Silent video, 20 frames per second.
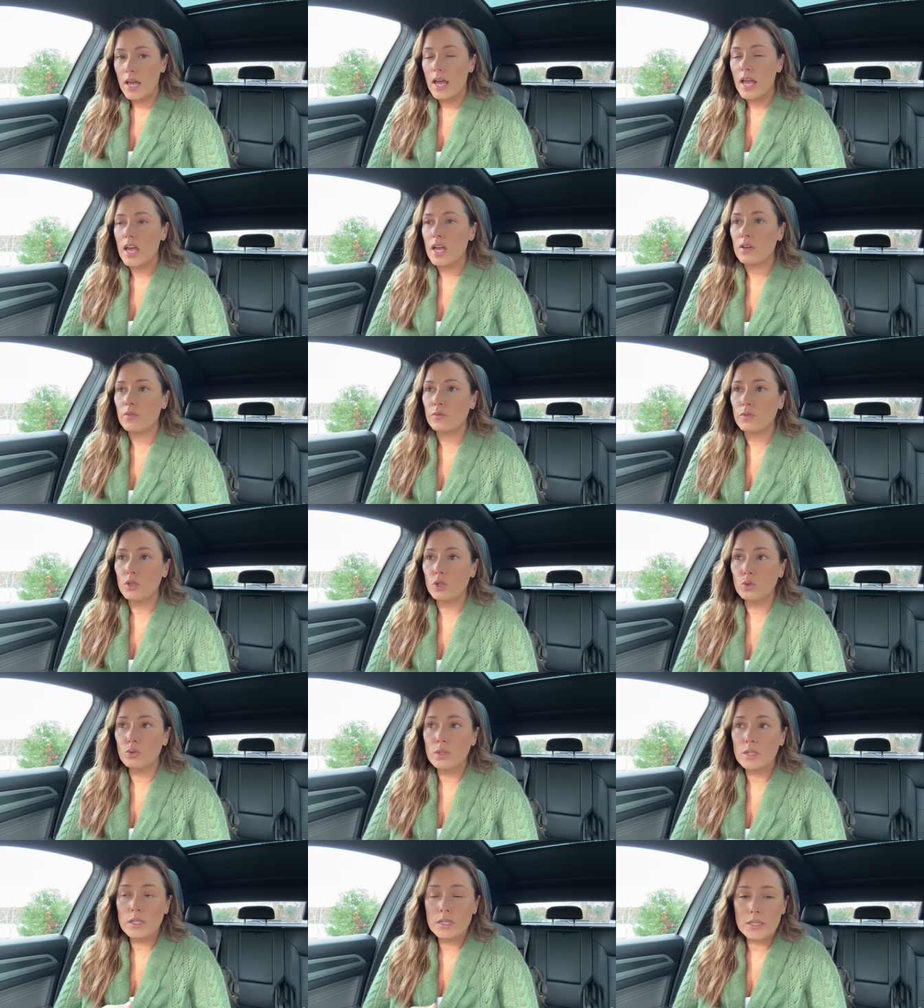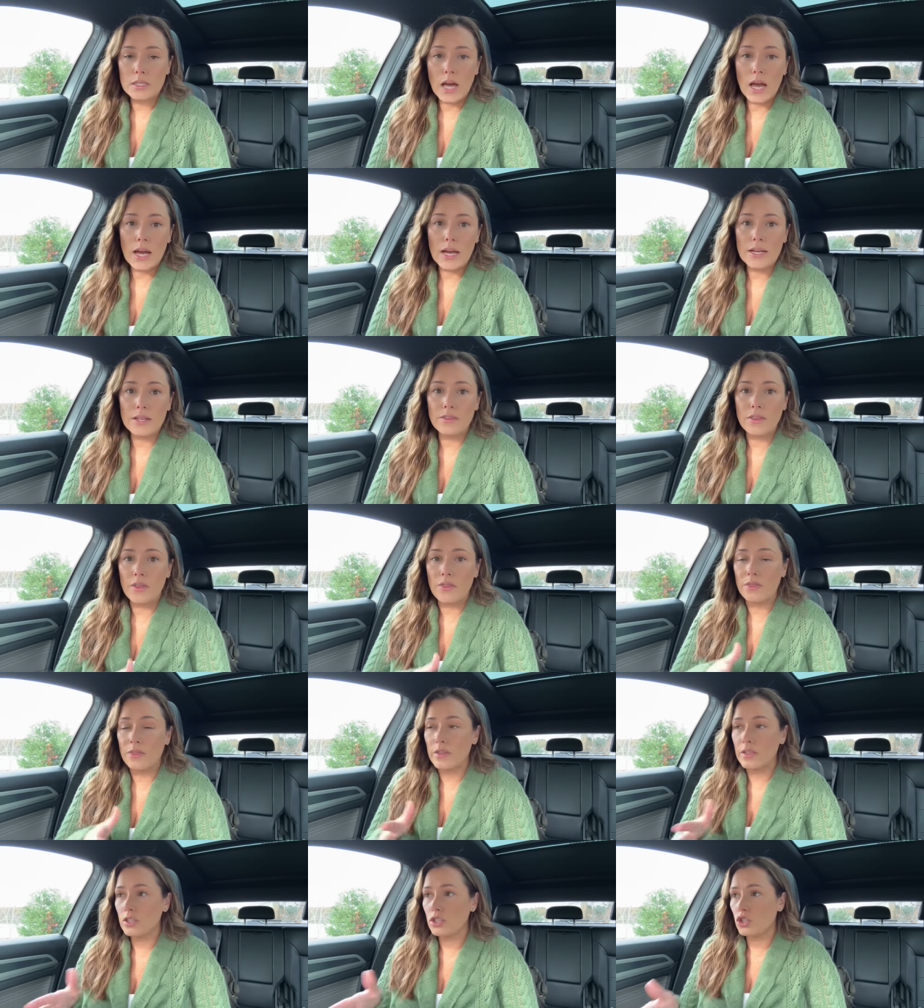If you decide
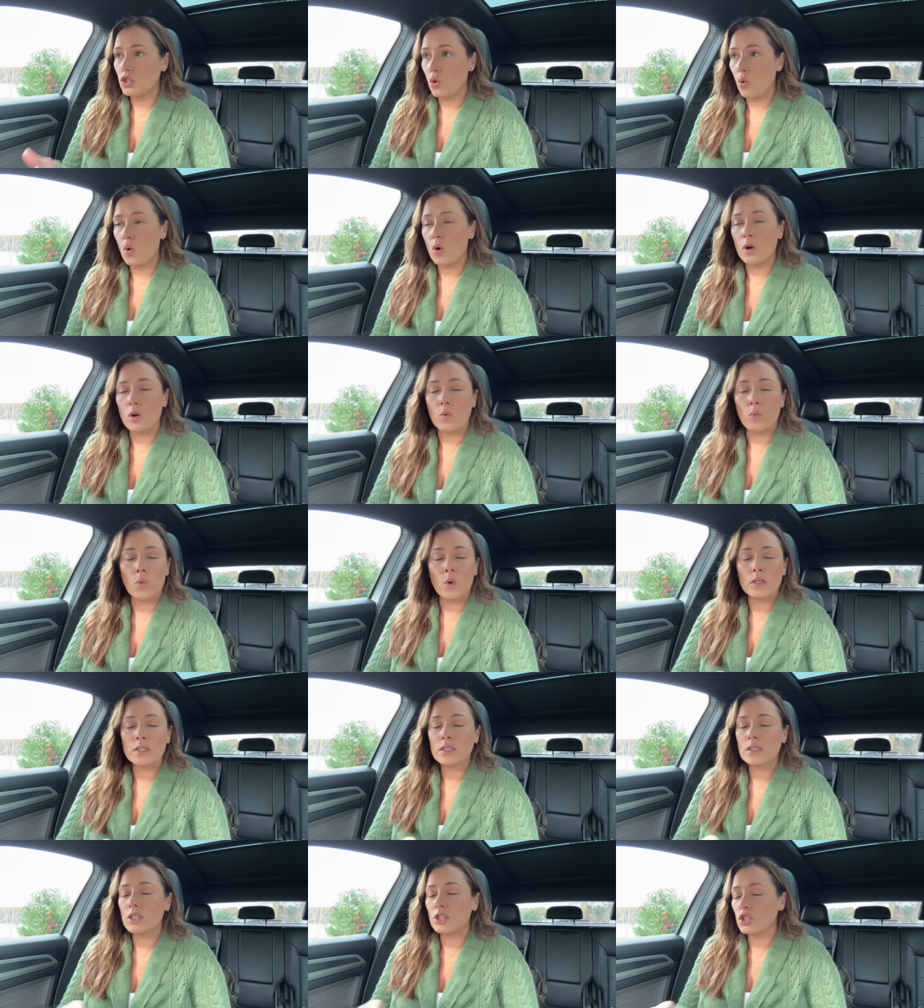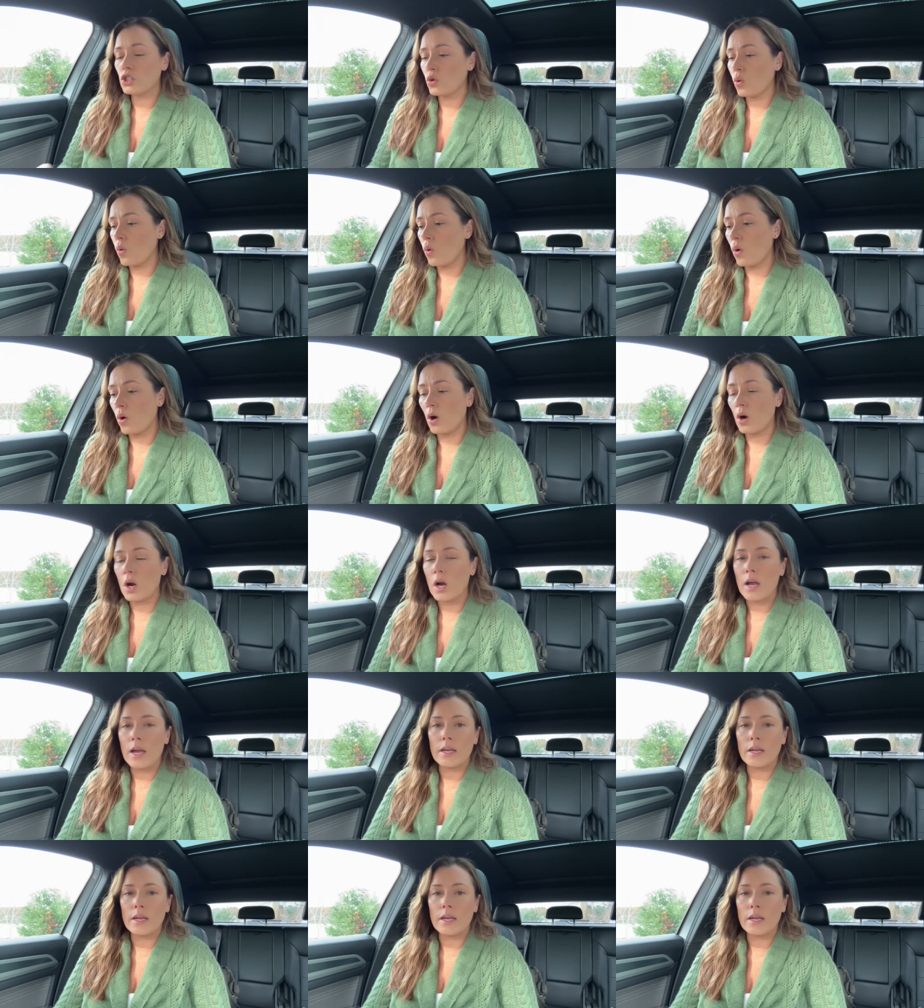that this door was the door